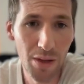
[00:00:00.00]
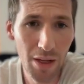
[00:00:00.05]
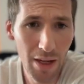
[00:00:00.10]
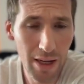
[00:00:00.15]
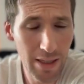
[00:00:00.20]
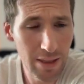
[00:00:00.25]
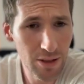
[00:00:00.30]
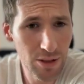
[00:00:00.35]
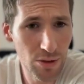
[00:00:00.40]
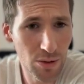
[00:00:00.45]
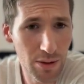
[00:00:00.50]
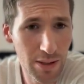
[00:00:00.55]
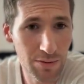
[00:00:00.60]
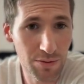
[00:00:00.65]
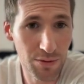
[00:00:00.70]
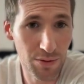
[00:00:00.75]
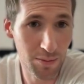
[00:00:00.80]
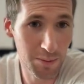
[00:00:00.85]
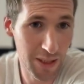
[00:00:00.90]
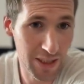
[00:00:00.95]
And so
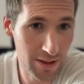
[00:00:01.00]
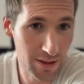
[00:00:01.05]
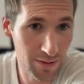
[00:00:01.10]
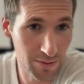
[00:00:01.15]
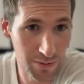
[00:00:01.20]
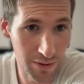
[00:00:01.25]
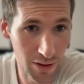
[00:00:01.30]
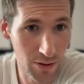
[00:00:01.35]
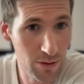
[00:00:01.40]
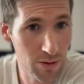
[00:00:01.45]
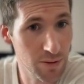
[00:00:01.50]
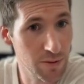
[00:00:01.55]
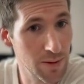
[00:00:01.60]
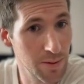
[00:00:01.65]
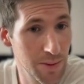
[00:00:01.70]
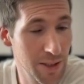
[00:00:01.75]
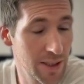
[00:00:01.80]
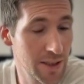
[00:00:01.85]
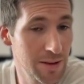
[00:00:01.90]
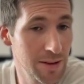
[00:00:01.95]
information flows from
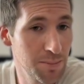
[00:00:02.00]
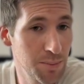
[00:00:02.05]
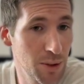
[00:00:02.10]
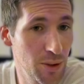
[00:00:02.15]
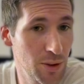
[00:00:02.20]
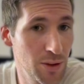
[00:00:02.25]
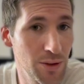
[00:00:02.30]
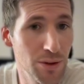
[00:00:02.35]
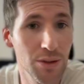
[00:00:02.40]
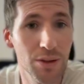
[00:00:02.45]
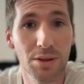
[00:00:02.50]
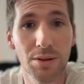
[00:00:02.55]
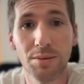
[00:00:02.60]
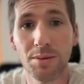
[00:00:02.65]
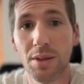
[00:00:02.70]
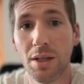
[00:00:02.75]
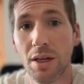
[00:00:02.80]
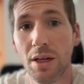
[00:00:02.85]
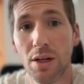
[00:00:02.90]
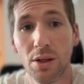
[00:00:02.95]
the inputs
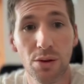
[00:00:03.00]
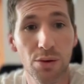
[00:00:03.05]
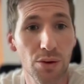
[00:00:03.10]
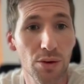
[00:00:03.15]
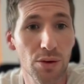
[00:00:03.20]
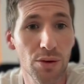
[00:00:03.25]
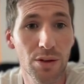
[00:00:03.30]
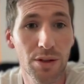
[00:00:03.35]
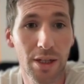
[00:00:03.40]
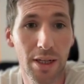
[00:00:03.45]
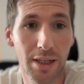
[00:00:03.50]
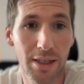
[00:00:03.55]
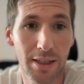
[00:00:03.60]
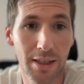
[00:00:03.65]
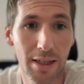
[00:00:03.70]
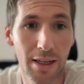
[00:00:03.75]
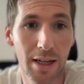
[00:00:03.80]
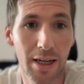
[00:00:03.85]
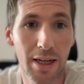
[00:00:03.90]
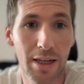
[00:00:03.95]
through the
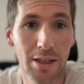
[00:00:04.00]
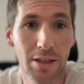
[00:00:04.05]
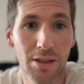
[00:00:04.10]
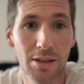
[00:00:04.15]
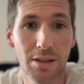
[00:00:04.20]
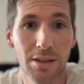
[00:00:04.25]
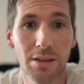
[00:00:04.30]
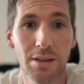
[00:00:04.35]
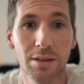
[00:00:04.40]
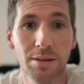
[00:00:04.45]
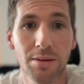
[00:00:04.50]
hidden layers